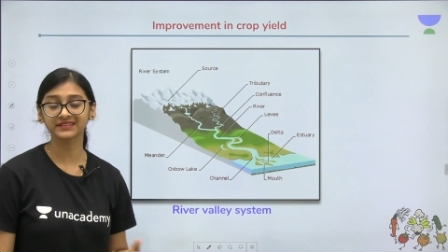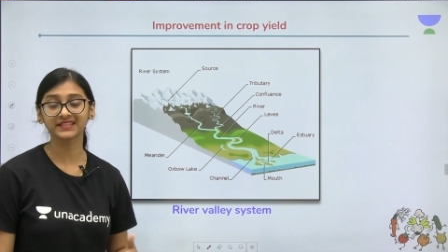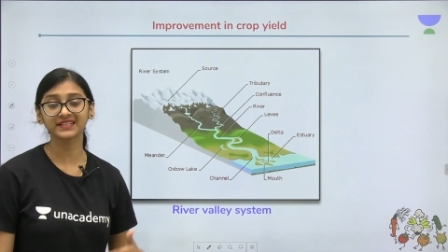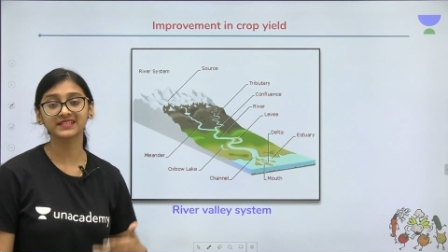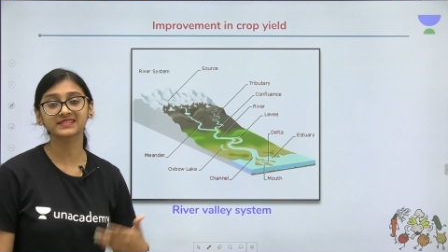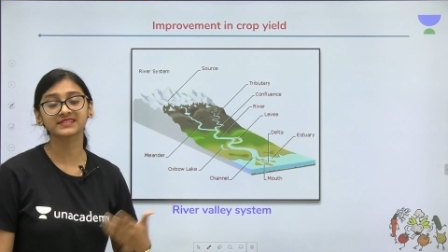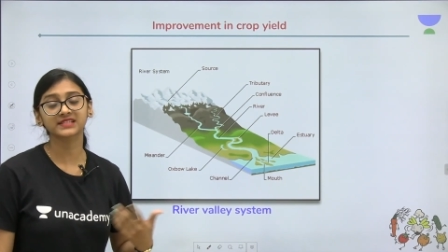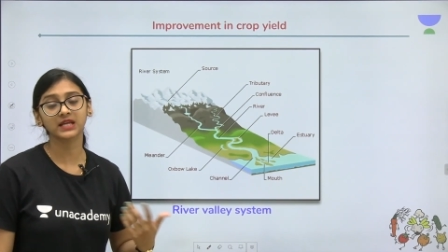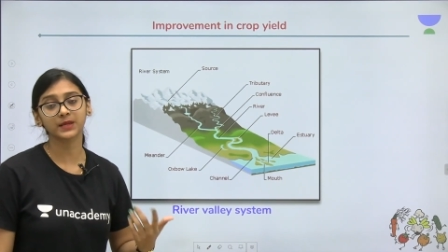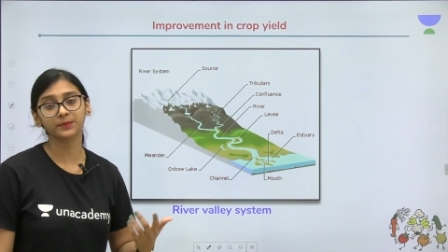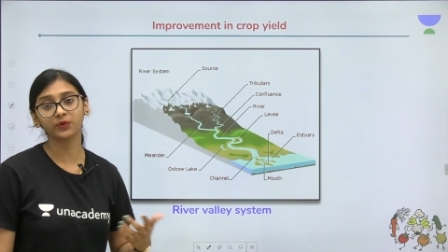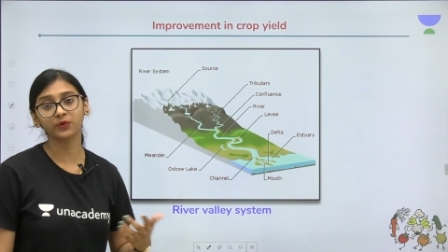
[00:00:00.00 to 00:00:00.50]

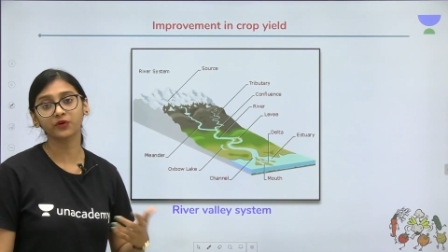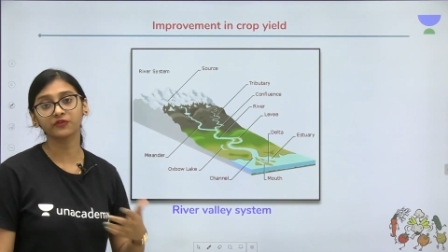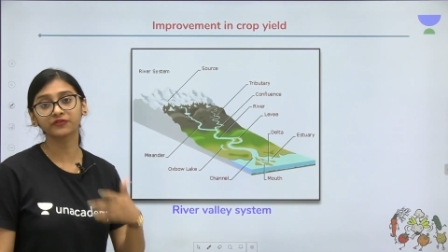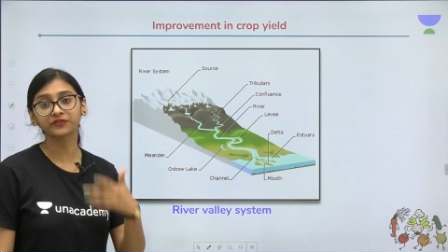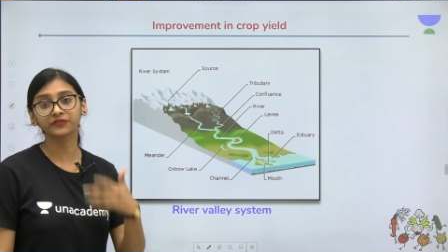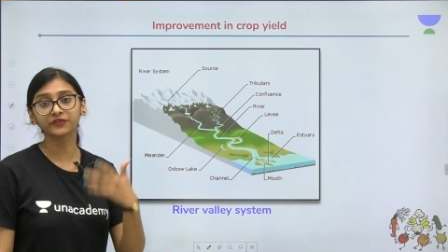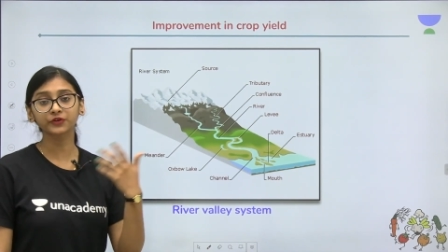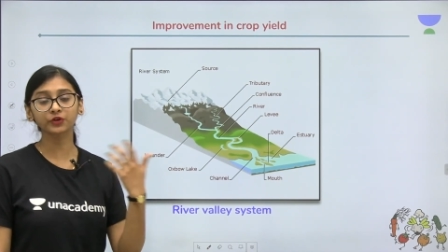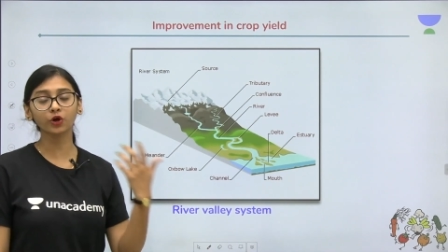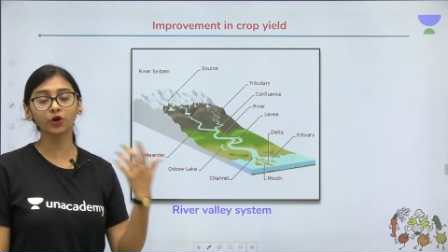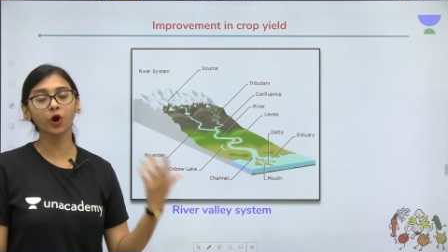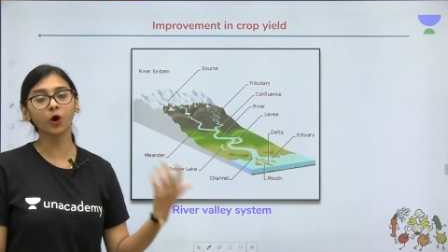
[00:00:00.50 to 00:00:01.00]
These type
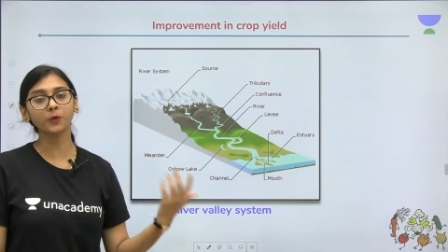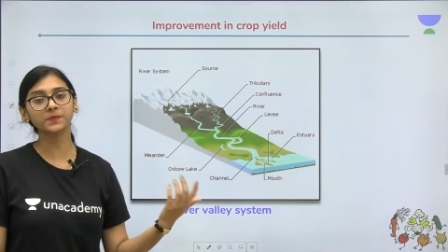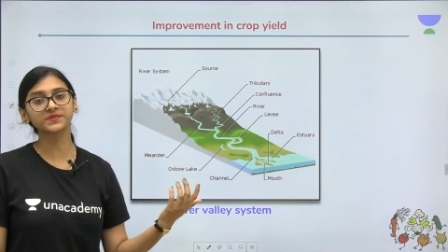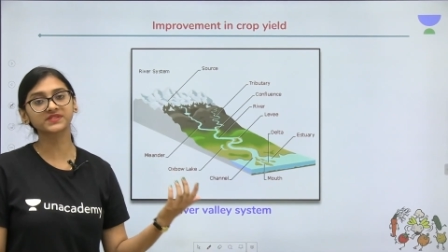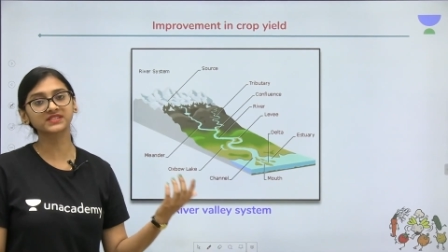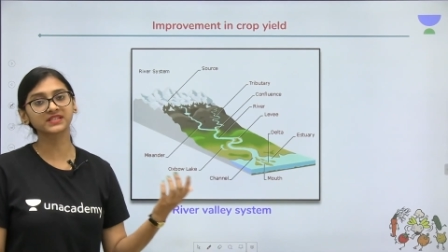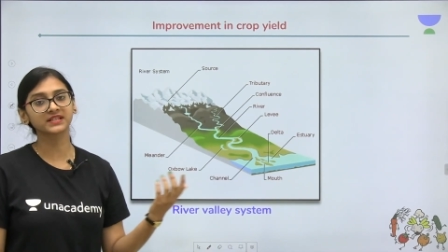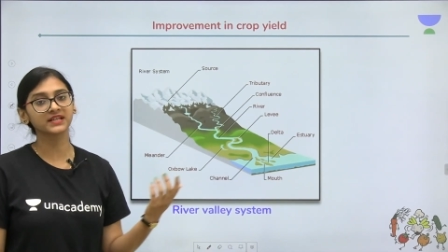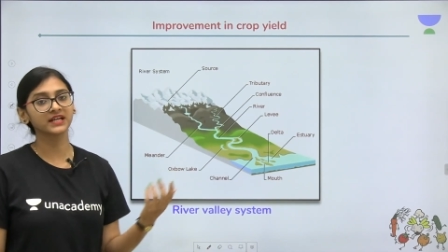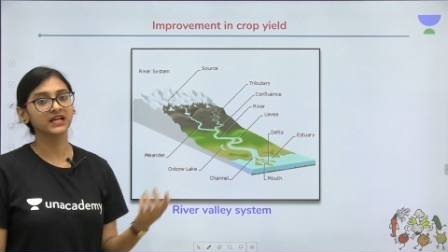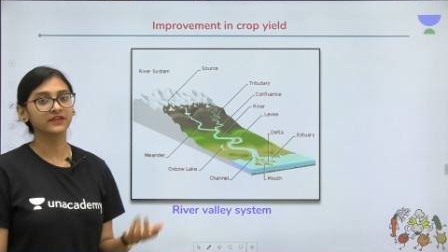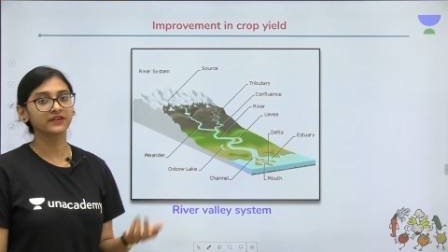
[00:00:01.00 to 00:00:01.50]
of
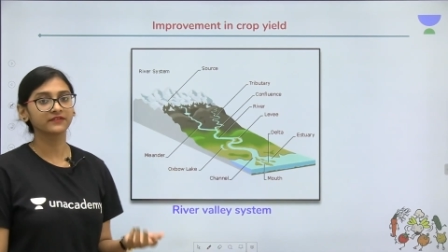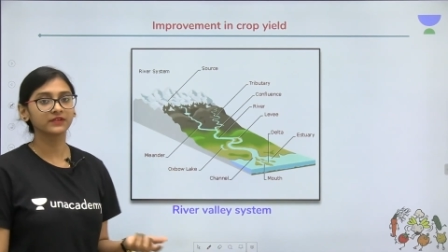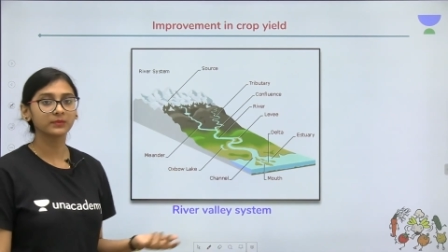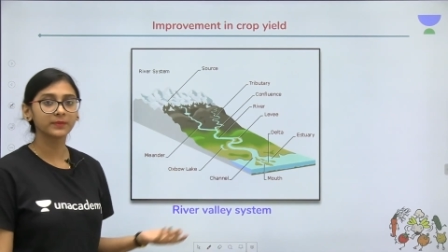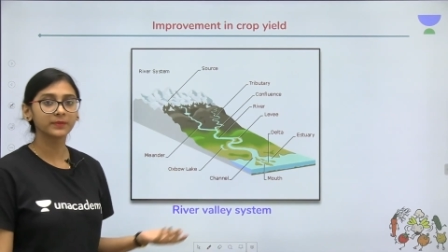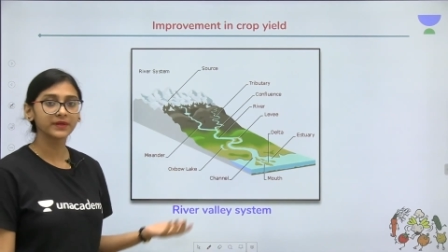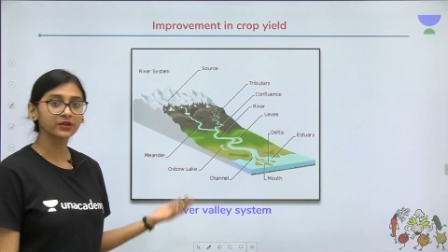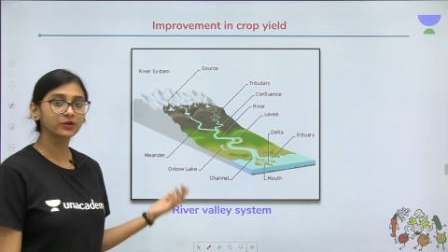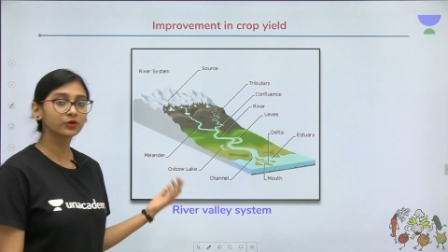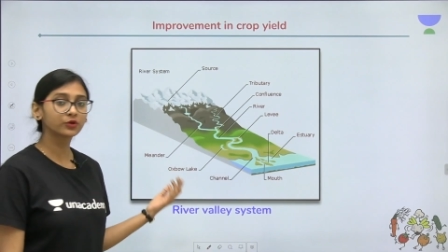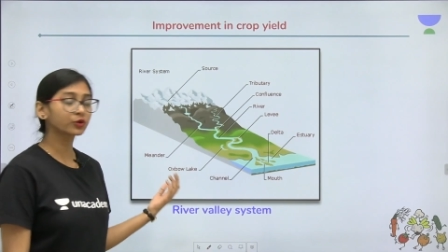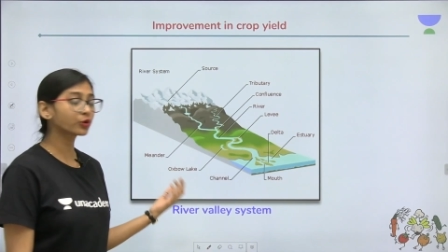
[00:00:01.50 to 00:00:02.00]
crops will
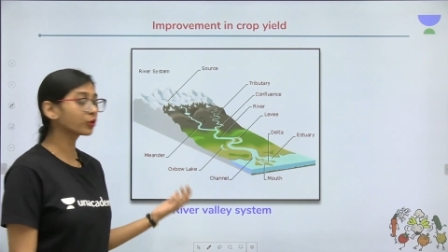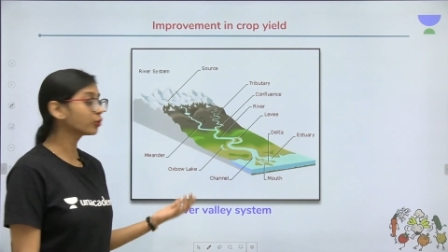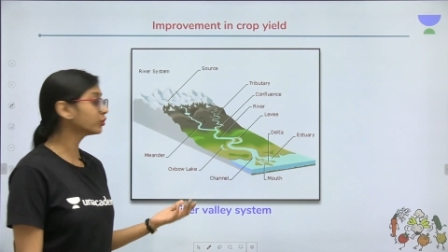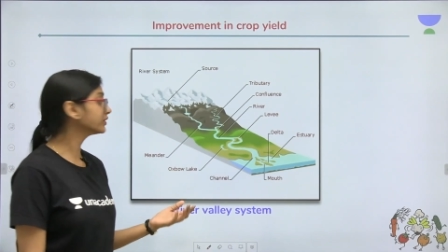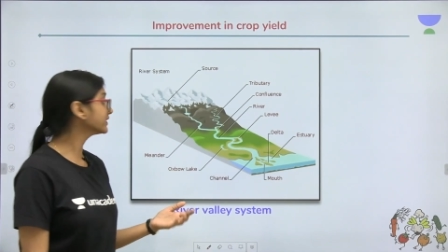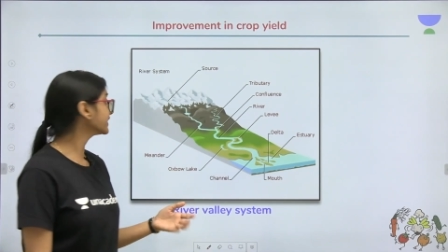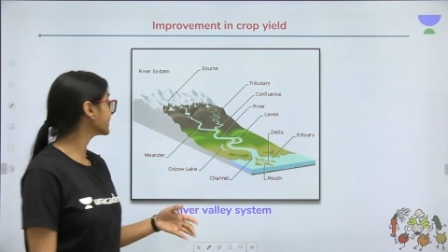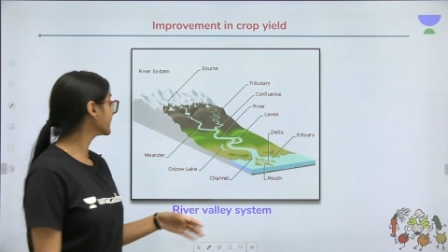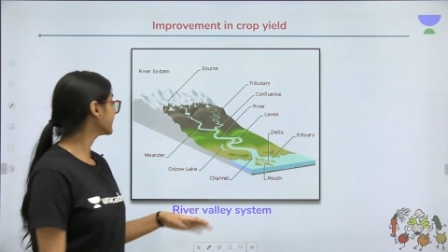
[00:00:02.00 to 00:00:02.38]
be grown